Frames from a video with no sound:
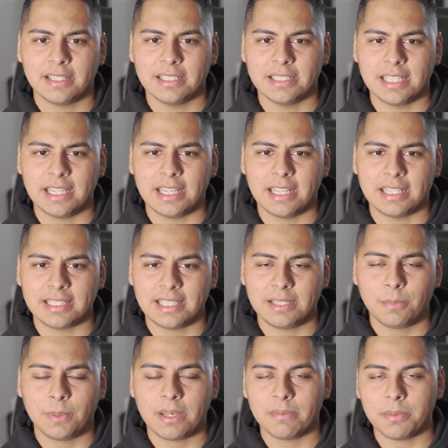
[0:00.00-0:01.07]
And then I
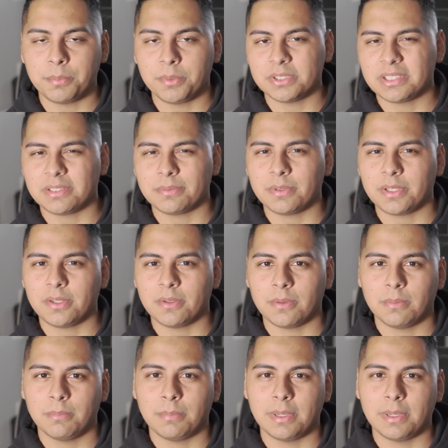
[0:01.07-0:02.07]
think we have a music video